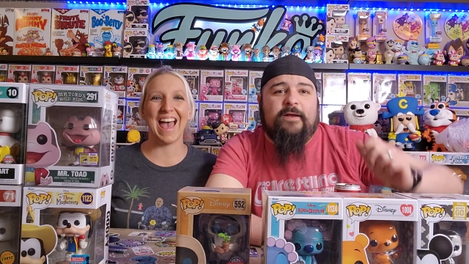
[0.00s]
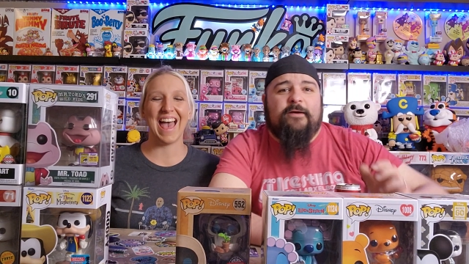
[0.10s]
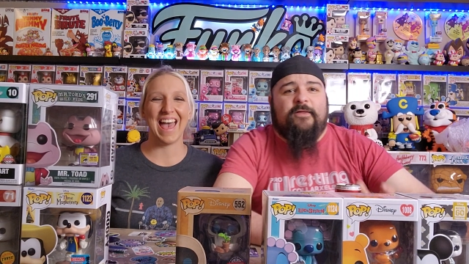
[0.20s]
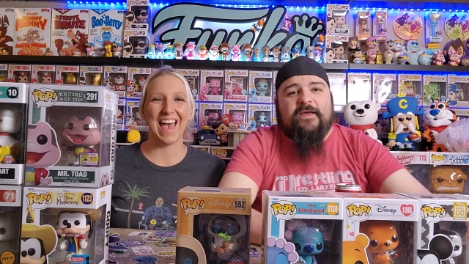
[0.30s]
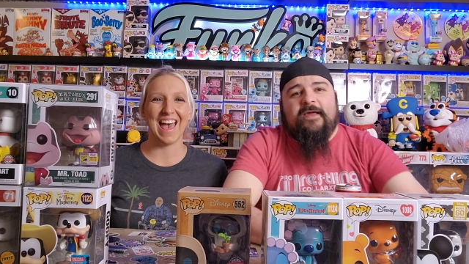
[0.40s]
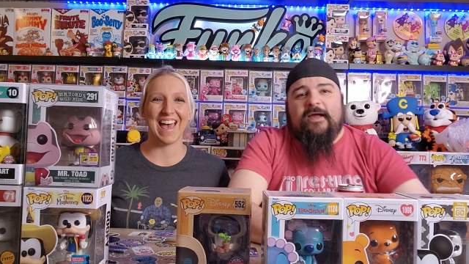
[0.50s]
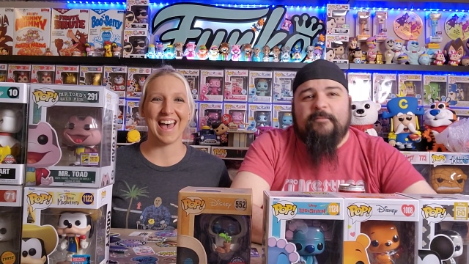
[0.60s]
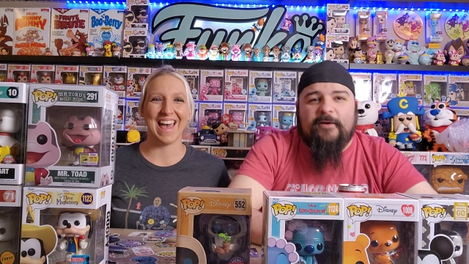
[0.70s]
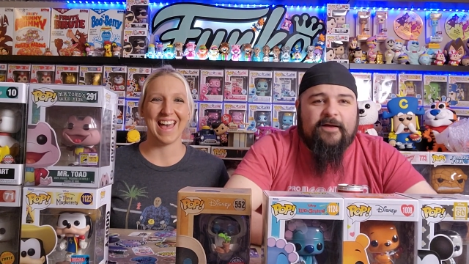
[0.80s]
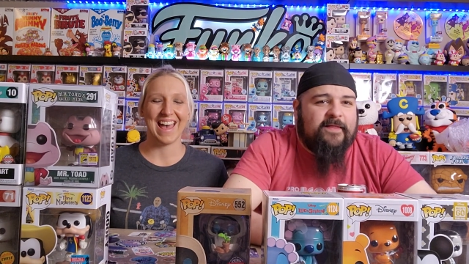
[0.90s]
Speaker 1: button on the
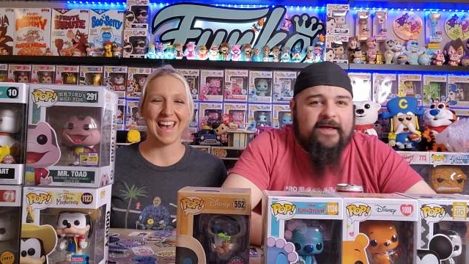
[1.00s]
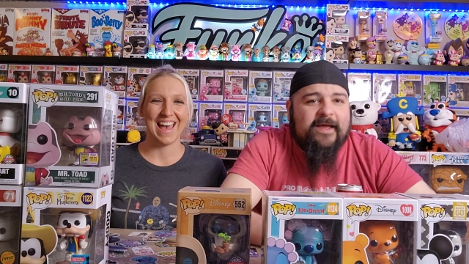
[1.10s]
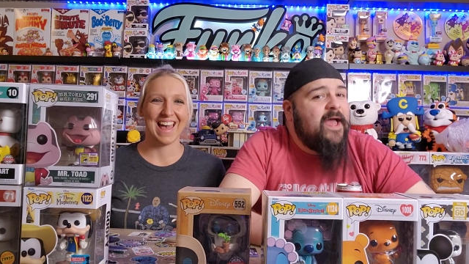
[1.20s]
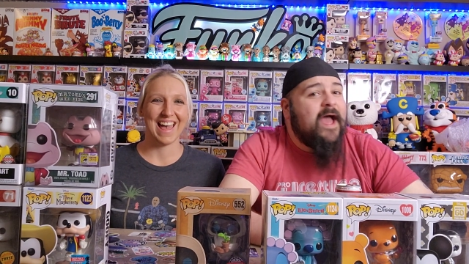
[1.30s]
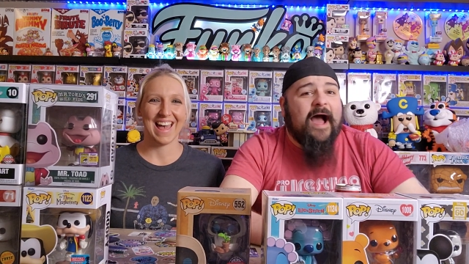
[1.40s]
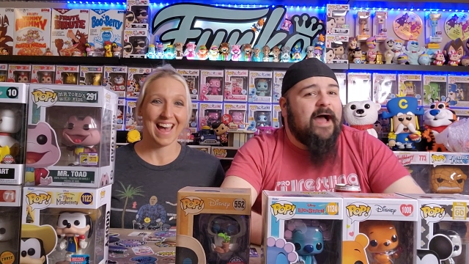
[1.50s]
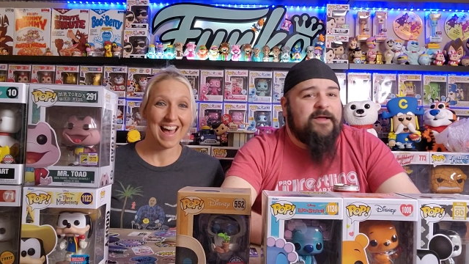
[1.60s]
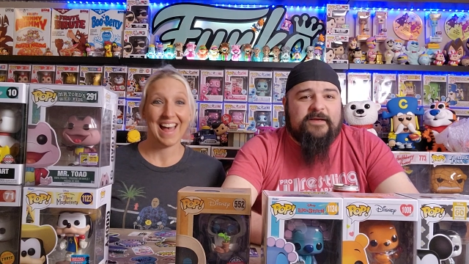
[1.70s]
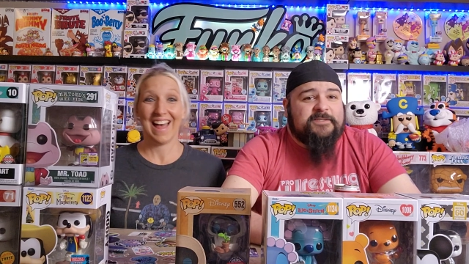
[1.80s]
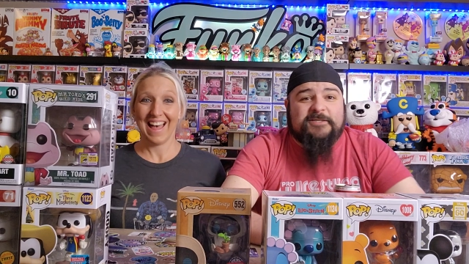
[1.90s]
camera. Like, I,
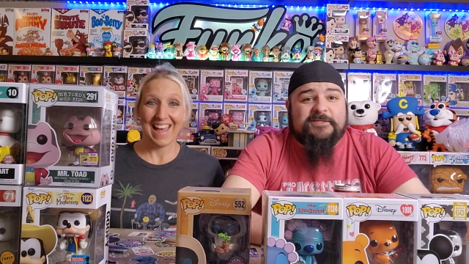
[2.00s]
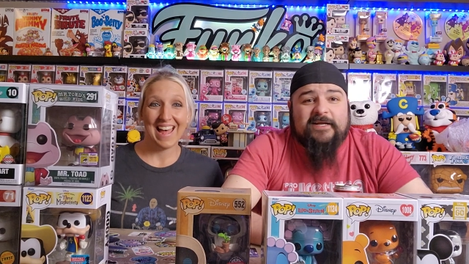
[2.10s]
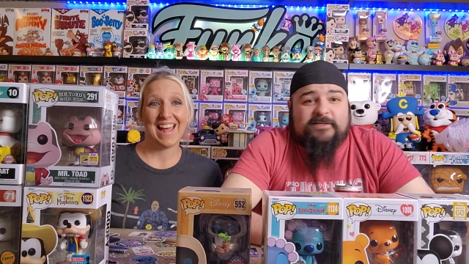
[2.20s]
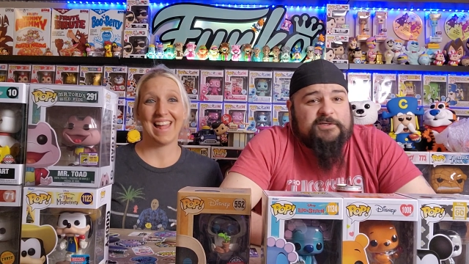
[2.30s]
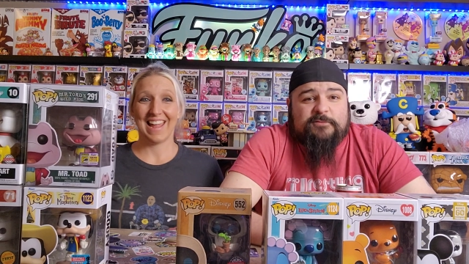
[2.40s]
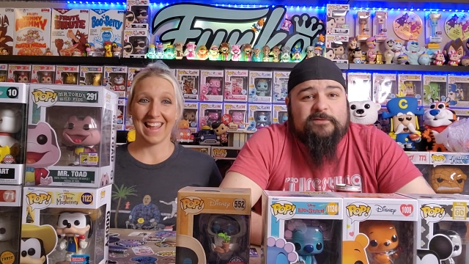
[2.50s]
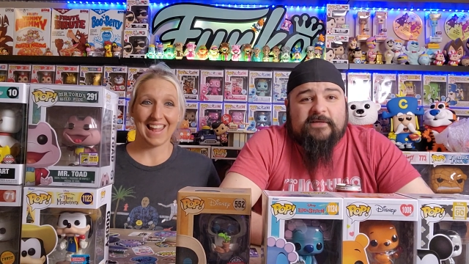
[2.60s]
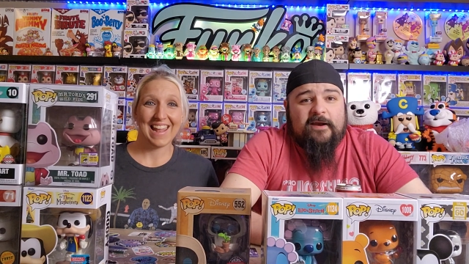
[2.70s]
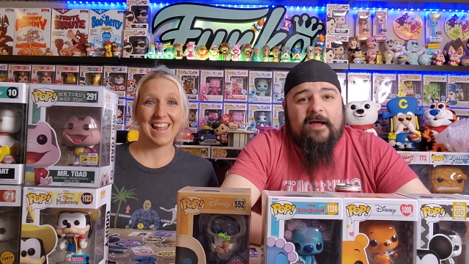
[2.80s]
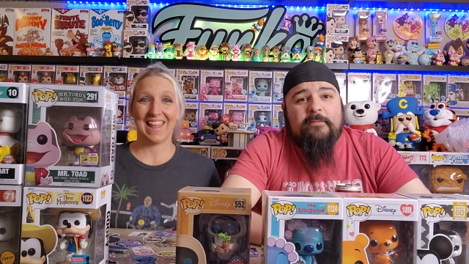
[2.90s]
it's just that's just what's
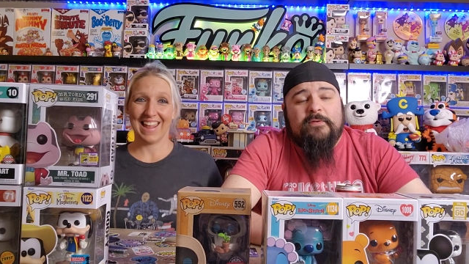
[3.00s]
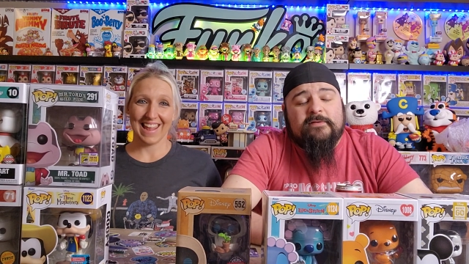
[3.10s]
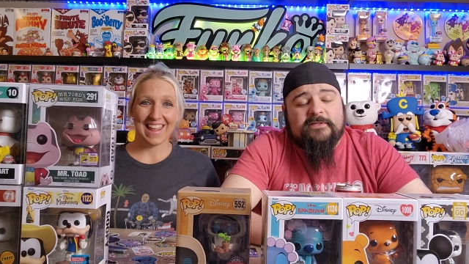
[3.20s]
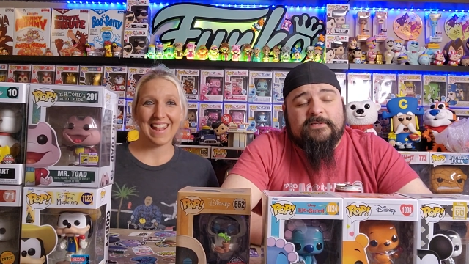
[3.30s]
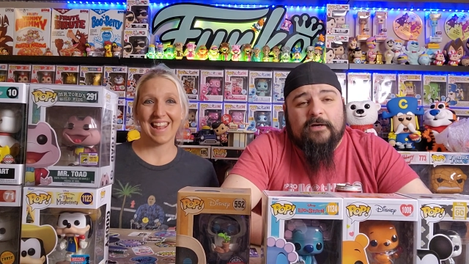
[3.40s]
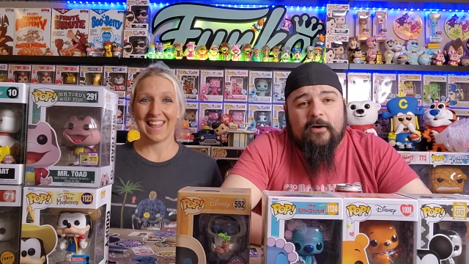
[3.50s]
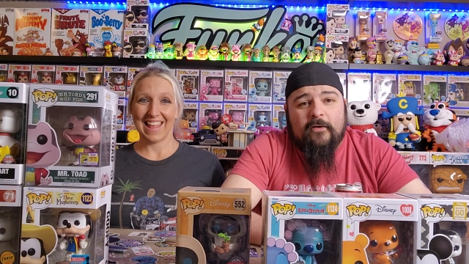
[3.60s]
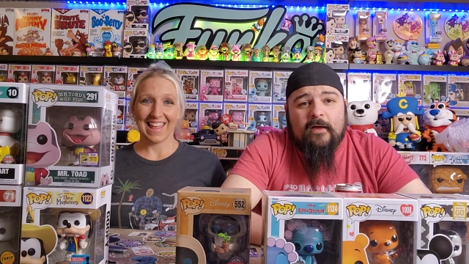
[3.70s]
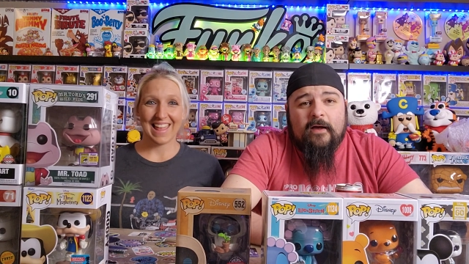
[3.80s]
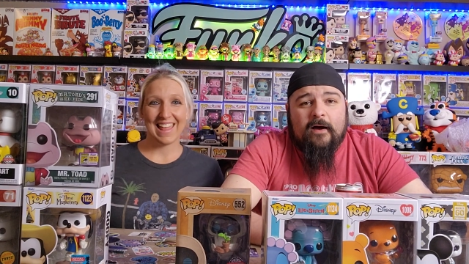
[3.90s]
going to happen. So,
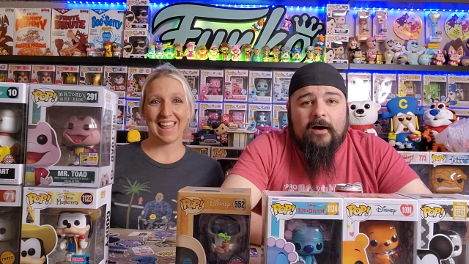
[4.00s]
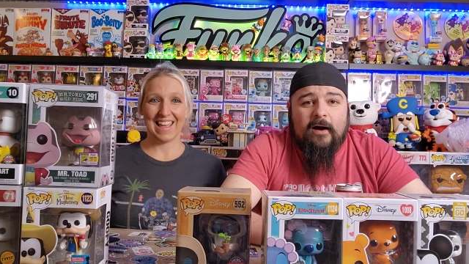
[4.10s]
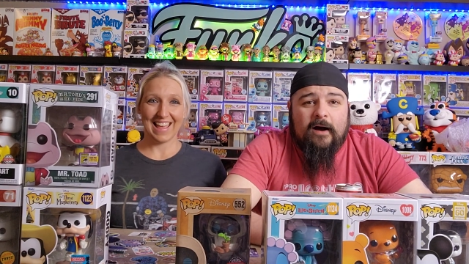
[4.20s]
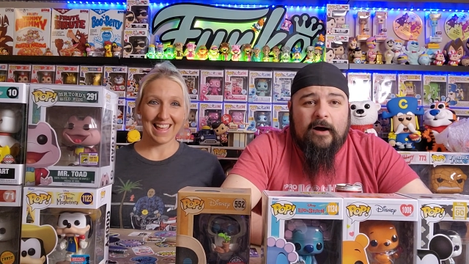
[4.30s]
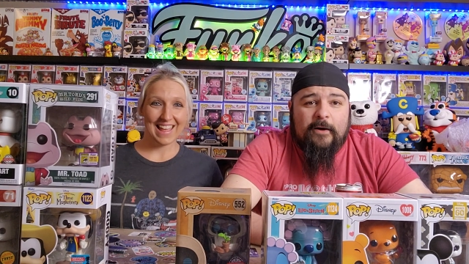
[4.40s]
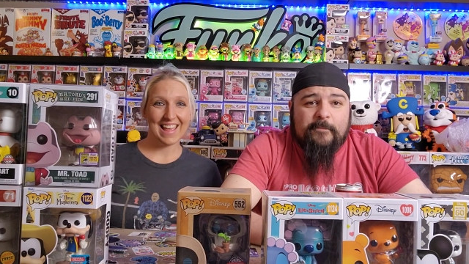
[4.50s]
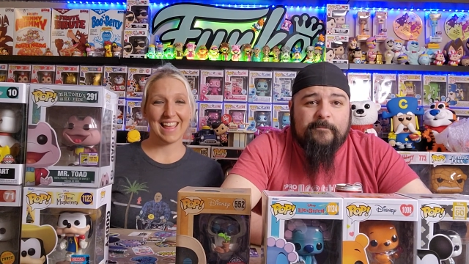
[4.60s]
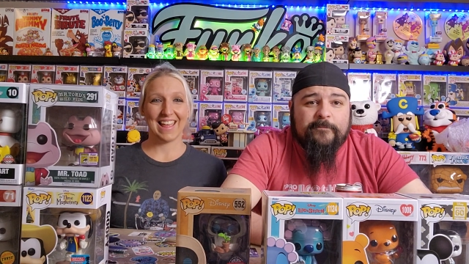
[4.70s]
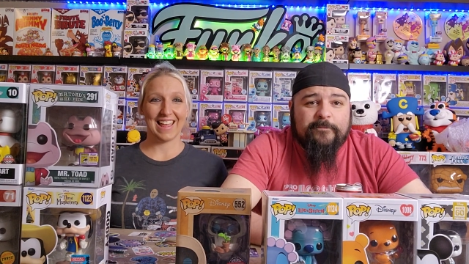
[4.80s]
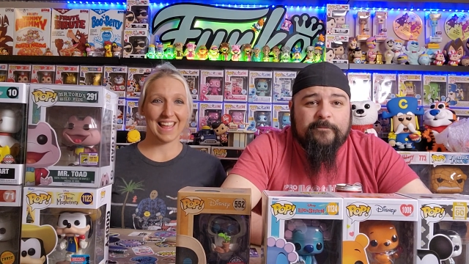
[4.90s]
um,
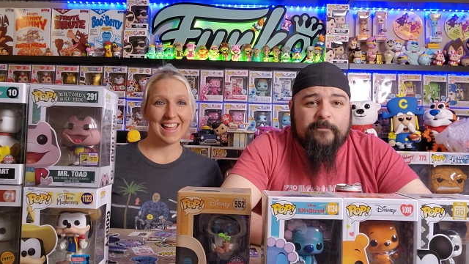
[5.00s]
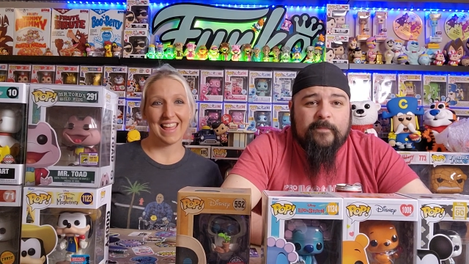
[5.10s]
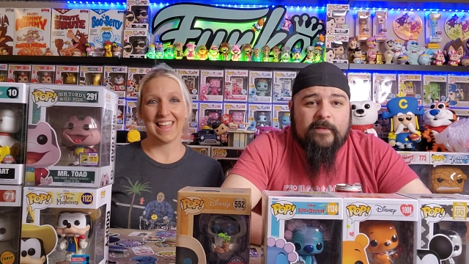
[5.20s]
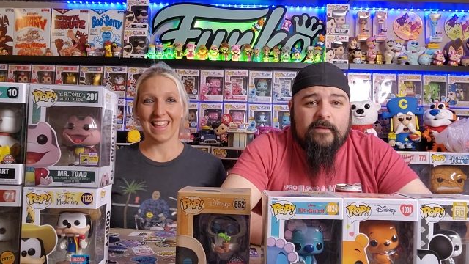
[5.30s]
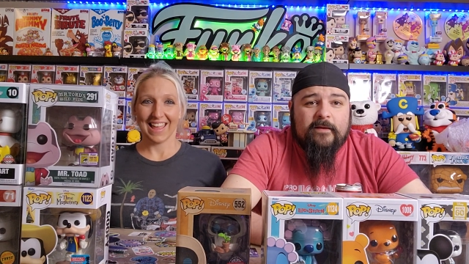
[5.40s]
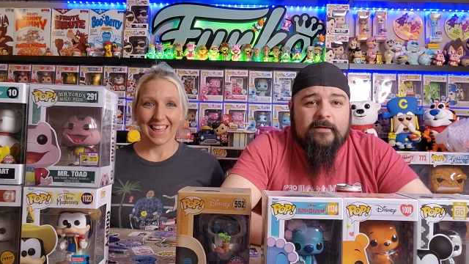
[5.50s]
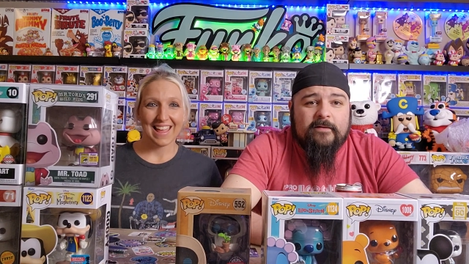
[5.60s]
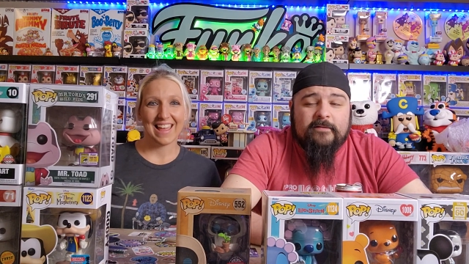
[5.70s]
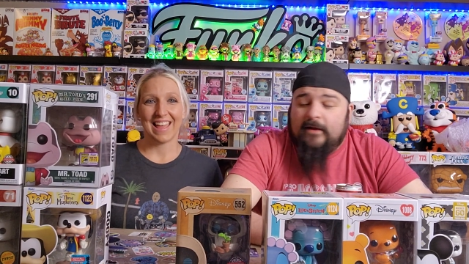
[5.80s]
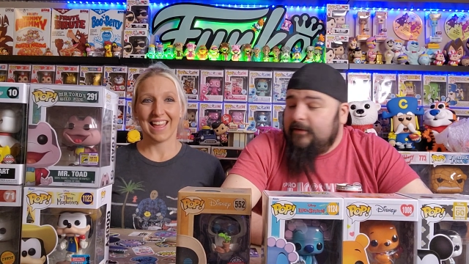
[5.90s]

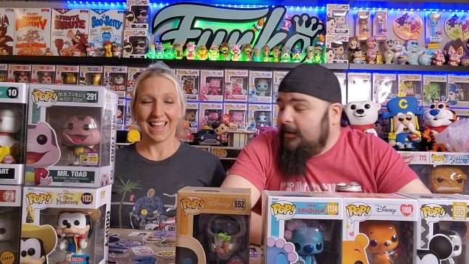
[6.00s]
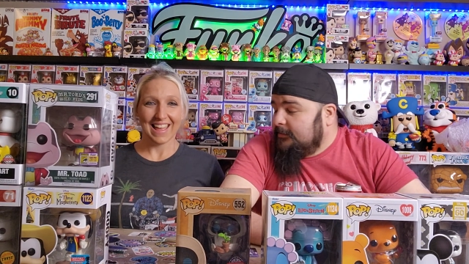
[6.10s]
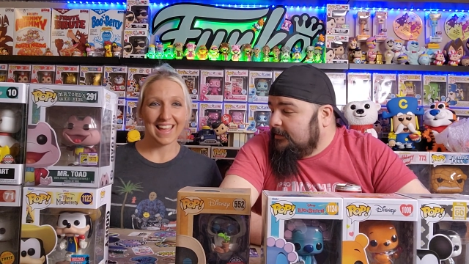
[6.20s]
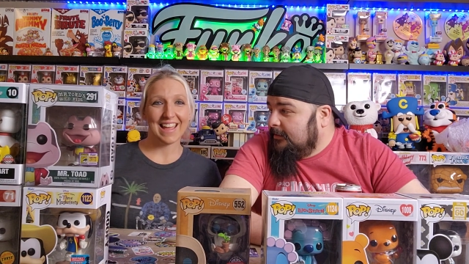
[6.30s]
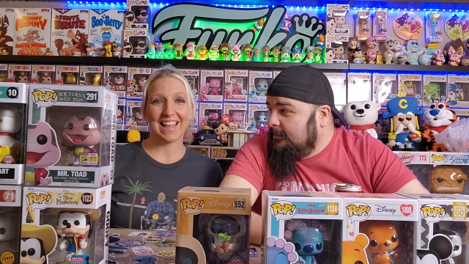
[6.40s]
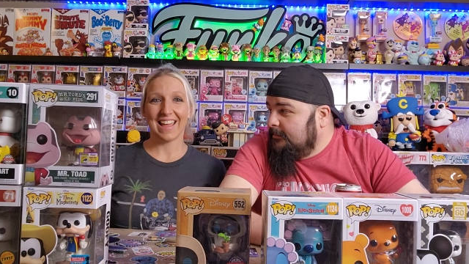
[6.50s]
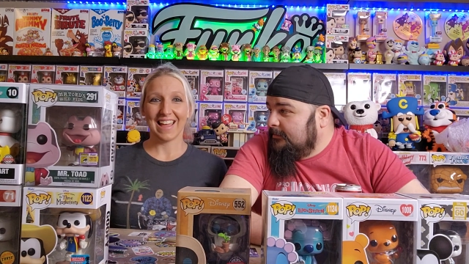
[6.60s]
nothing else, huh?